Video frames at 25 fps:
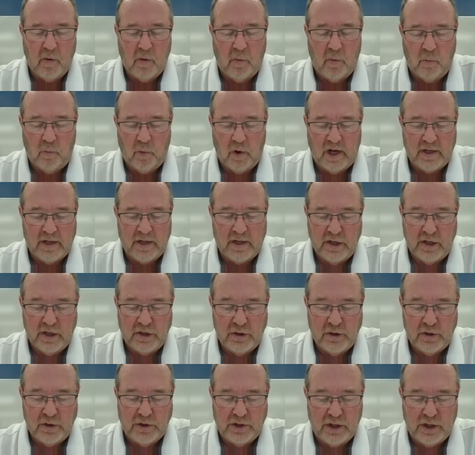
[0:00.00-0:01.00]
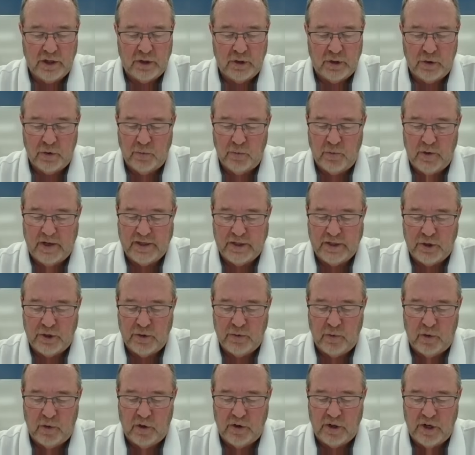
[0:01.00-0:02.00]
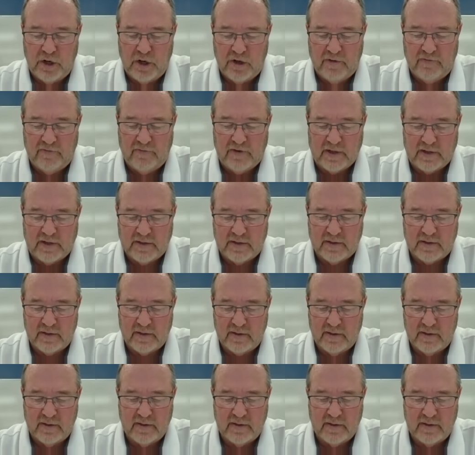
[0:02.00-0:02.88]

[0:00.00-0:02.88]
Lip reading: What do you do when you are nervous?